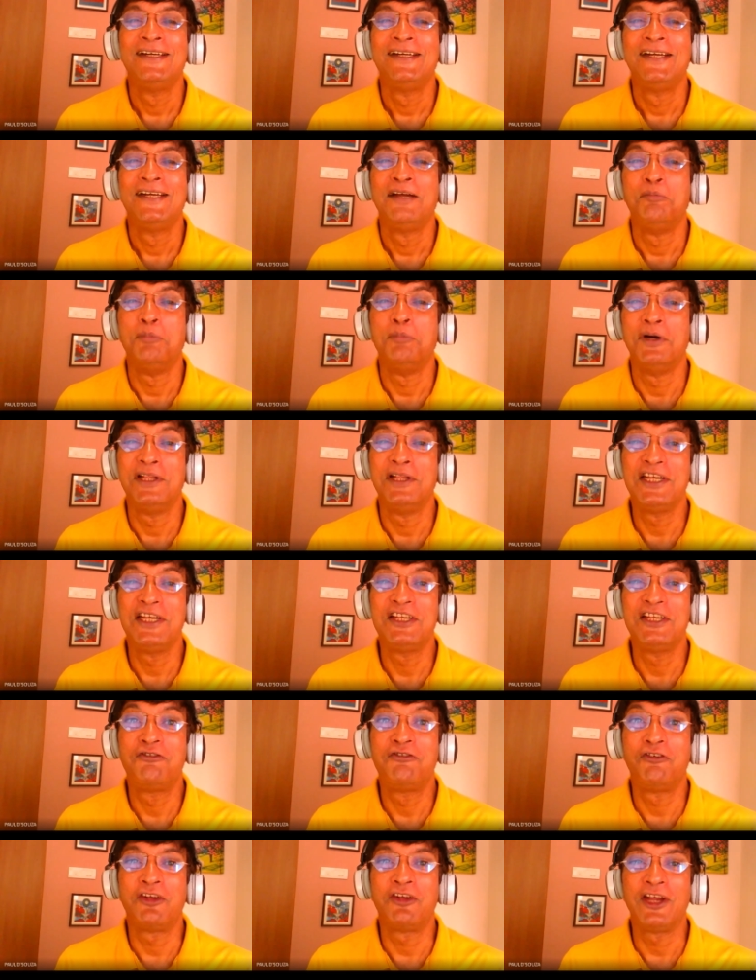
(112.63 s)
Mother is
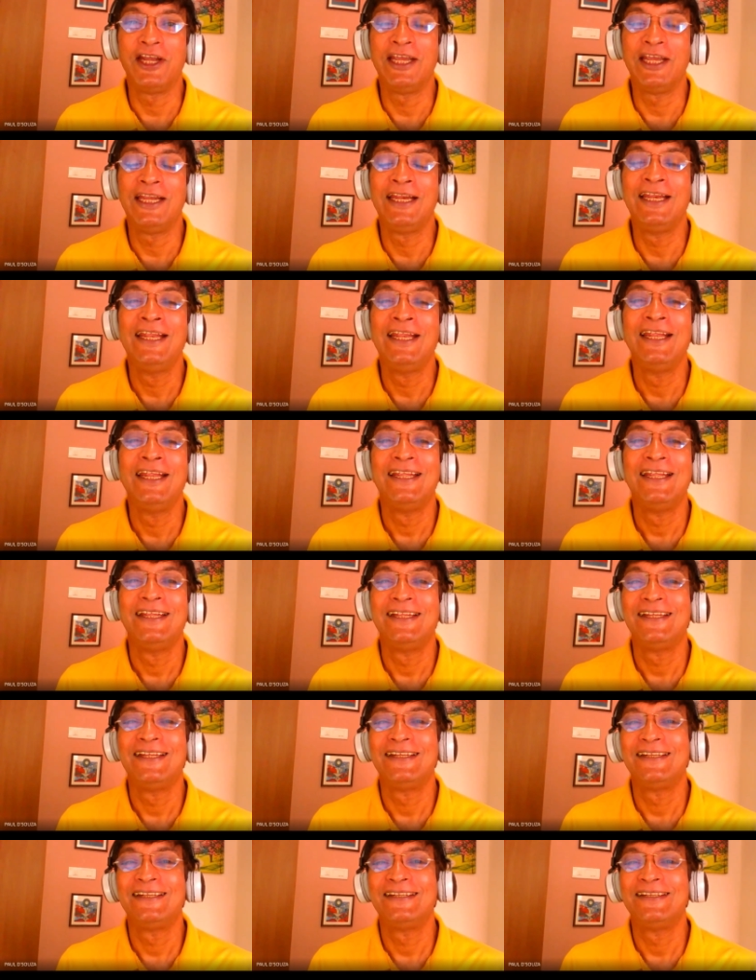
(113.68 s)
frail
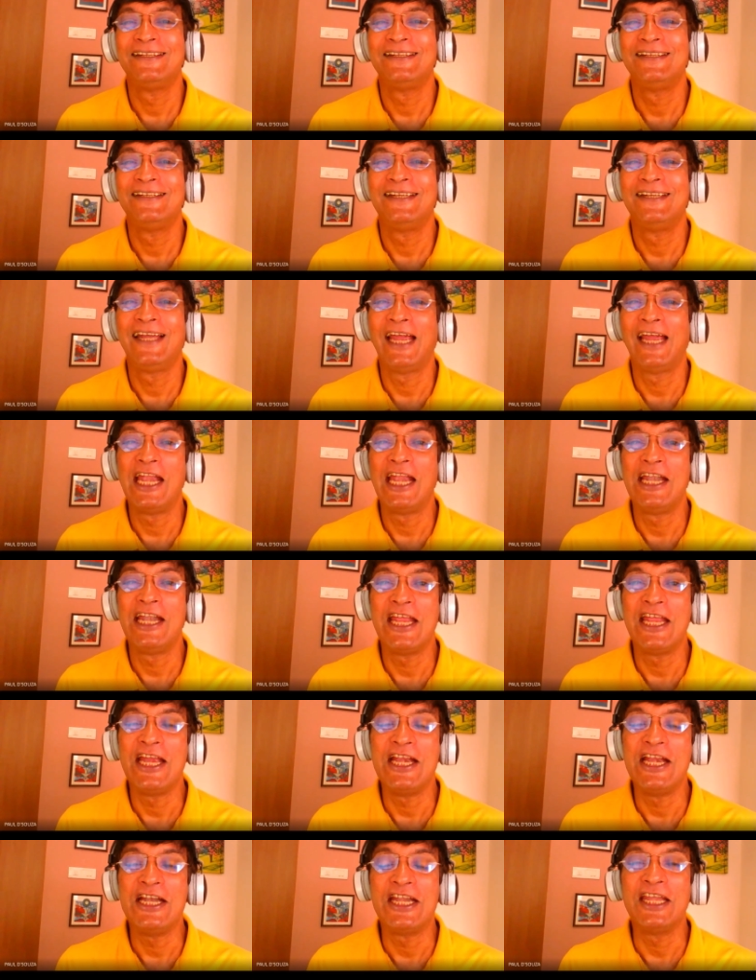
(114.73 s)
and
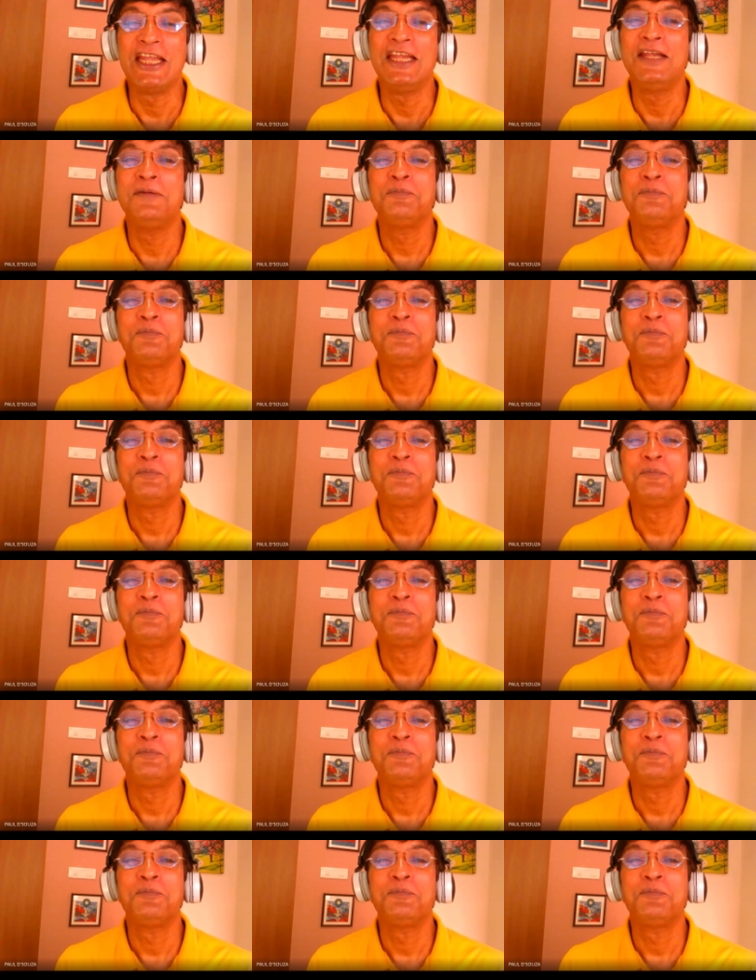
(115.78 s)
dainty.